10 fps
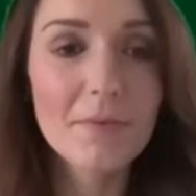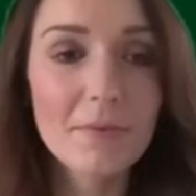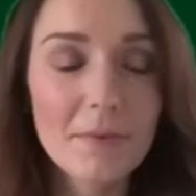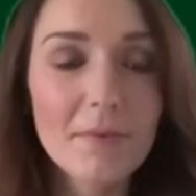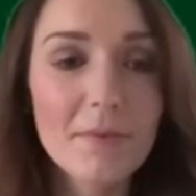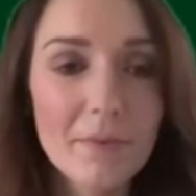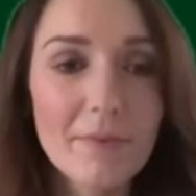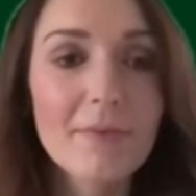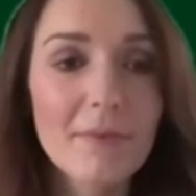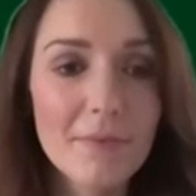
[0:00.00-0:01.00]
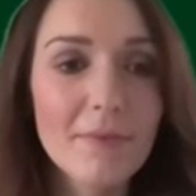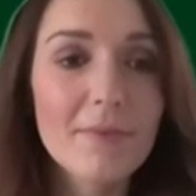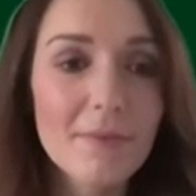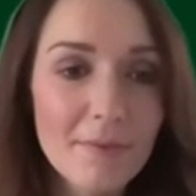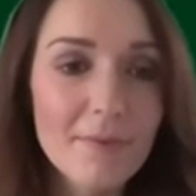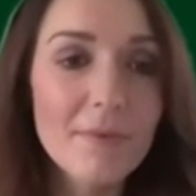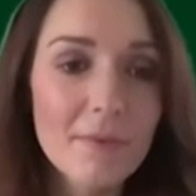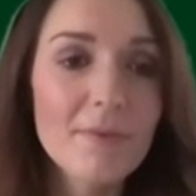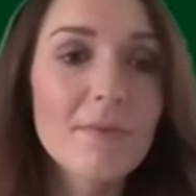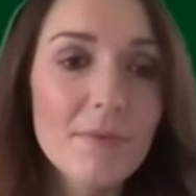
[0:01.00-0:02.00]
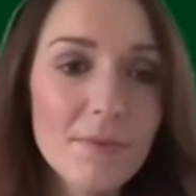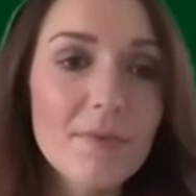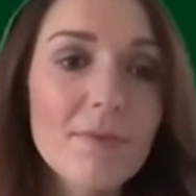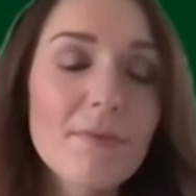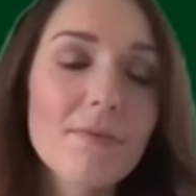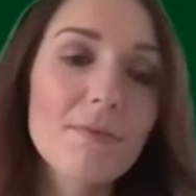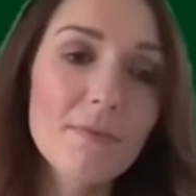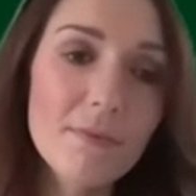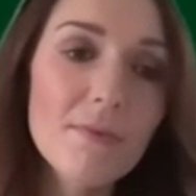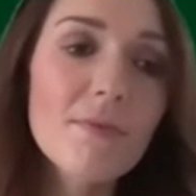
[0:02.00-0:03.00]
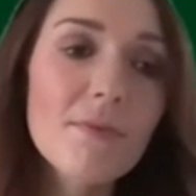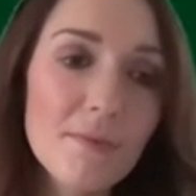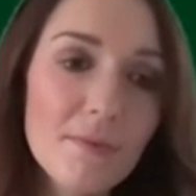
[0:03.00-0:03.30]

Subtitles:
(silent)